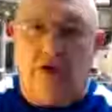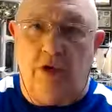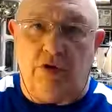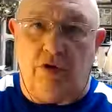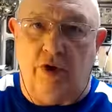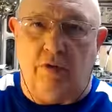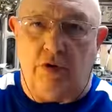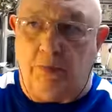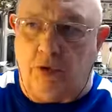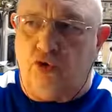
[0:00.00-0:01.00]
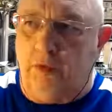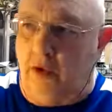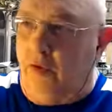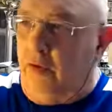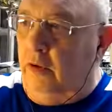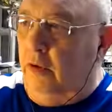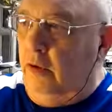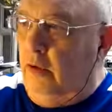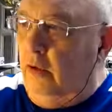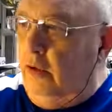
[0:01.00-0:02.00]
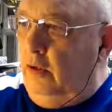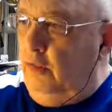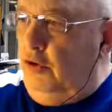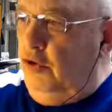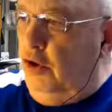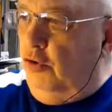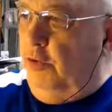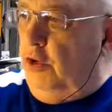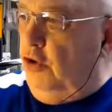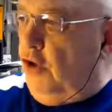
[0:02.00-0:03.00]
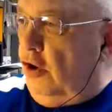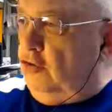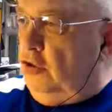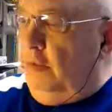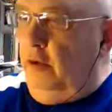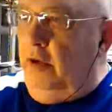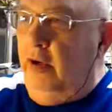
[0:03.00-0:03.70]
what their network's supposed to be doing. When you go in and you talk to someone,